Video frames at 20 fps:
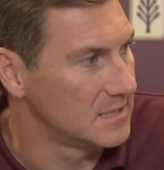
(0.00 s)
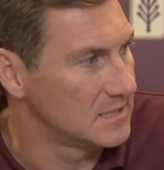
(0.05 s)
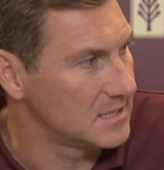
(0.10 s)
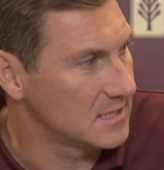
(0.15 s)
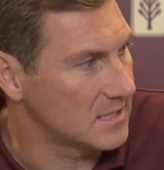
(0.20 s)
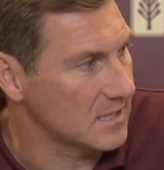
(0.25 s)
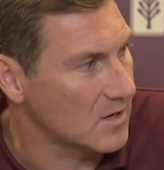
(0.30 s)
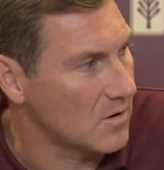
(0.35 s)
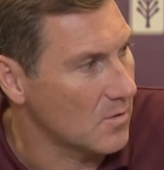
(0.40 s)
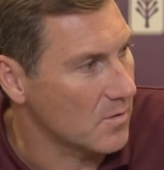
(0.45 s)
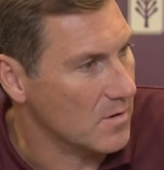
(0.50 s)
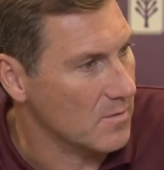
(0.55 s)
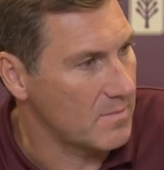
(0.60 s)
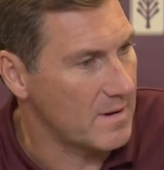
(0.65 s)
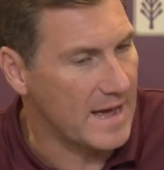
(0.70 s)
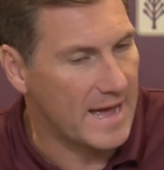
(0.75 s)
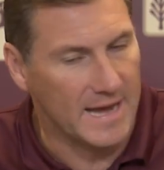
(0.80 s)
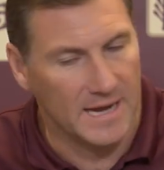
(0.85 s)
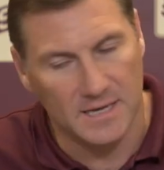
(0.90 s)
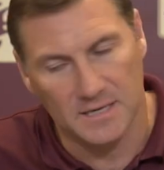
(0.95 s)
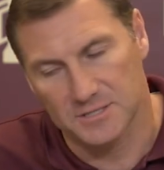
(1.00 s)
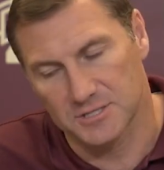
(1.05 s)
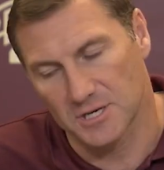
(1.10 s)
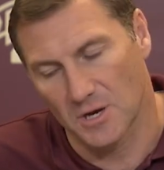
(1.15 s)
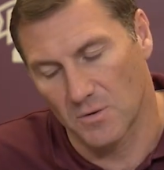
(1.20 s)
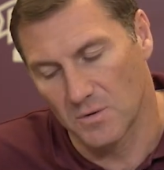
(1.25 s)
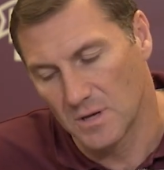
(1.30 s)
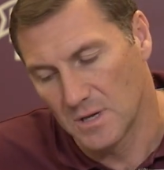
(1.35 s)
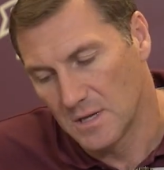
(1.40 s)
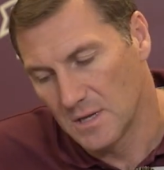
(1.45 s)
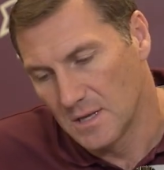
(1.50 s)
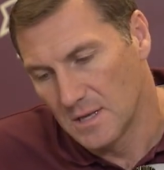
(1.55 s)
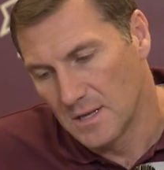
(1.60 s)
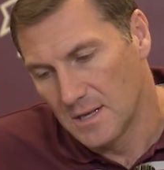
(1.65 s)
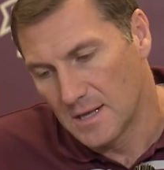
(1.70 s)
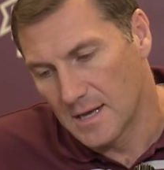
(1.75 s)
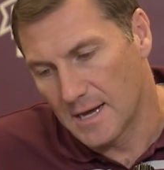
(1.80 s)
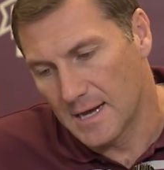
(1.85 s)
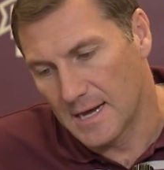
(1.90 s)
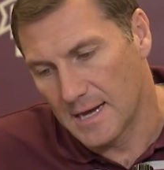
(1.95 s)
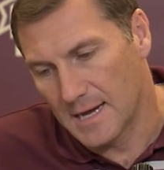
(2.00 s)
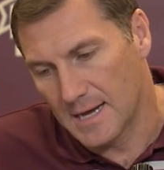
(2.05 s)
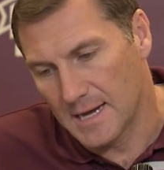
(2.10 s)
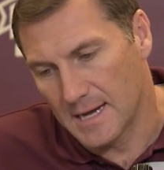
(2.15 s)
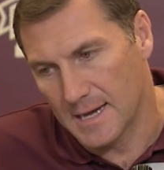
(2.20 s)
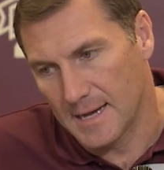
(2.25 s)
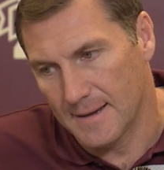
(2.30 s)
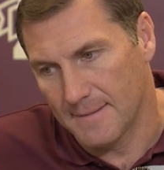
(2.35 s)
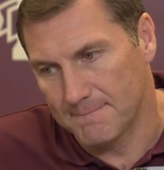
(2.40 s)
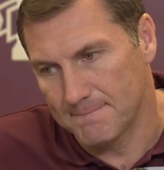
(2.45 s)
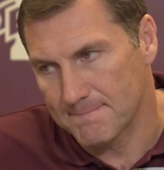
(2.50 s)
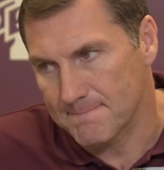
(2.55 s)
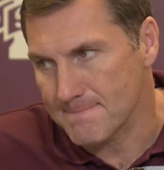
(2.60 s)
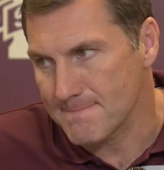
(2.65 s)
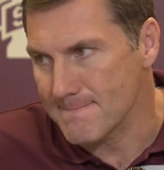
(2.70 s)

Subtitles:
to the quarterback. So, and